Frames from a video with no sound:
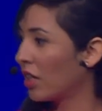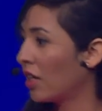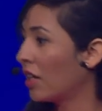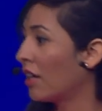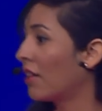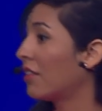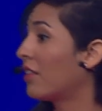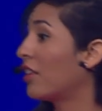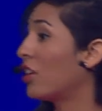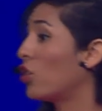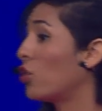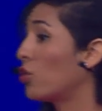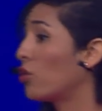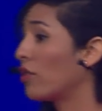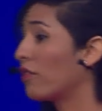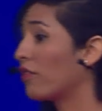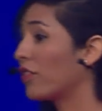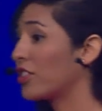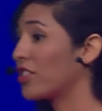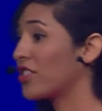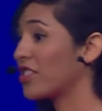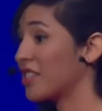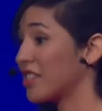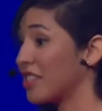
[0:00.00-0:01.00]
the
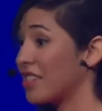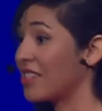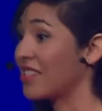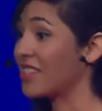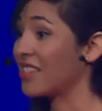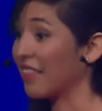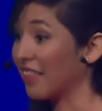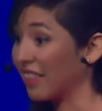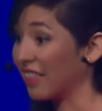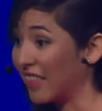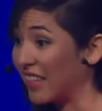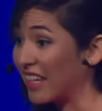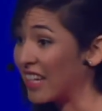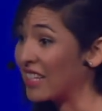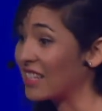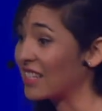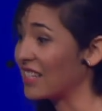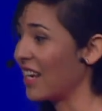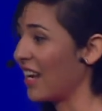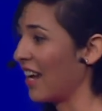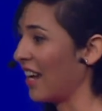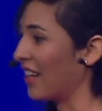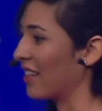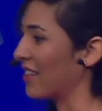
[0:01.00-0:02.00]
universities and think
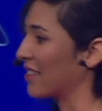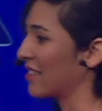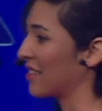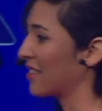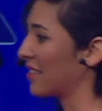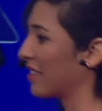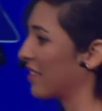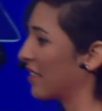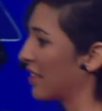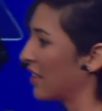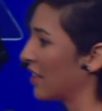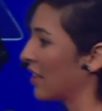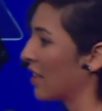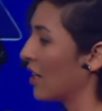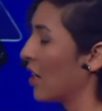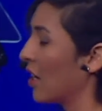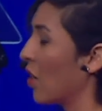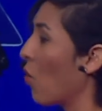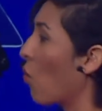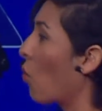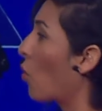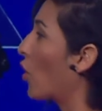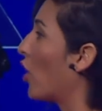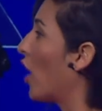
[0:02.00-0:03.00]
tanks,
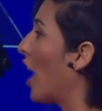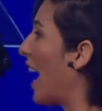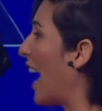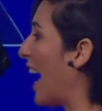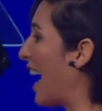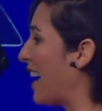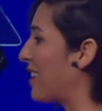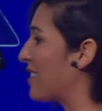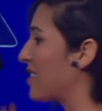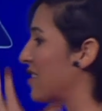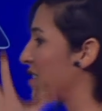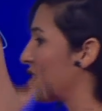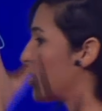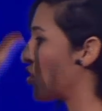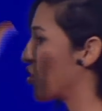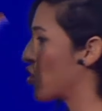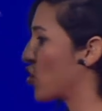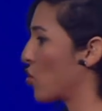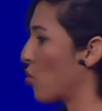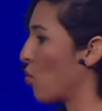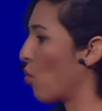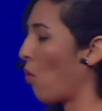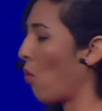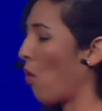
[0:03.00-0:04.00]
where access
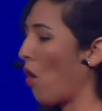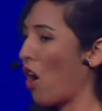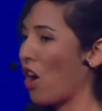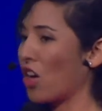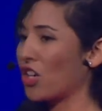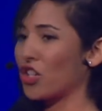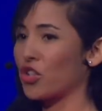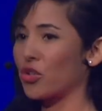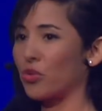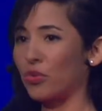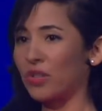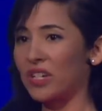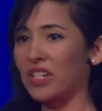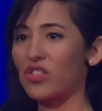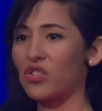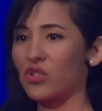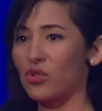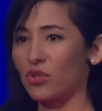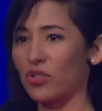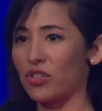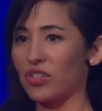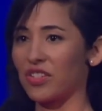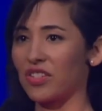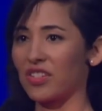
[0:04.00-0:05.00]
to WASH
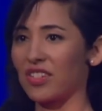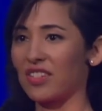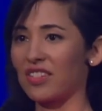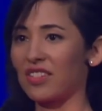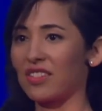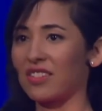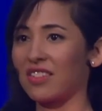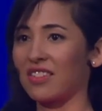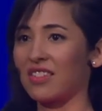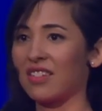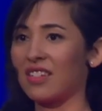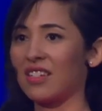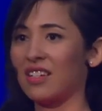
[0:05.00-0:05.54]
resources,